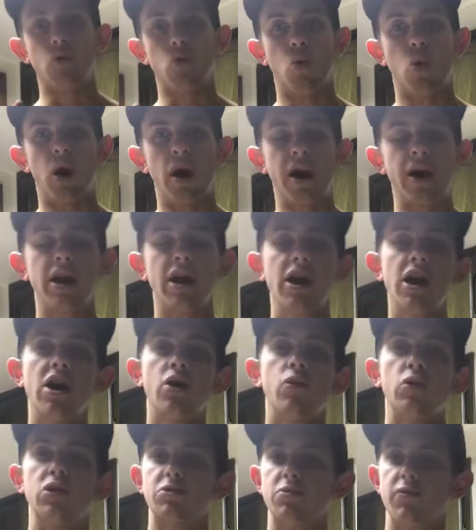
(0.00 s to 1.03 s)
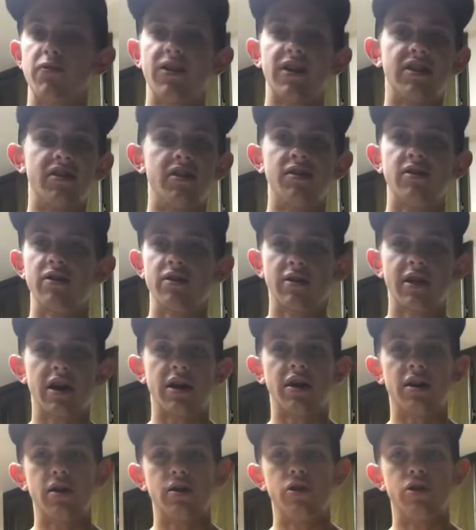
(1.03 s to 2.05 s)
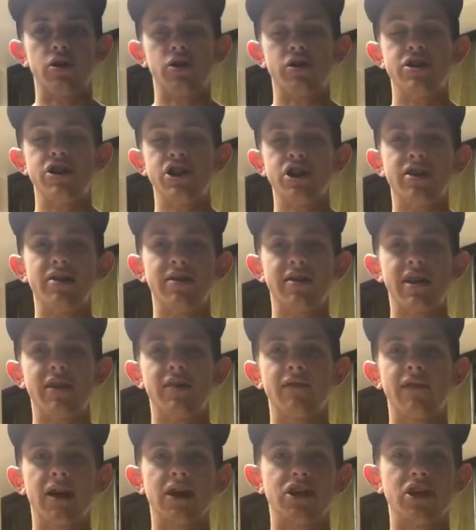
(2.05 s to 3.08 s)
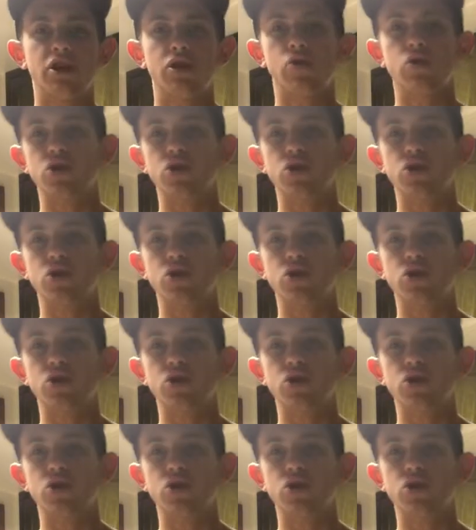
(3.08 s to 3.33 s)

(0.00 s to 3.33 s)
for one, which prevents yeast infections,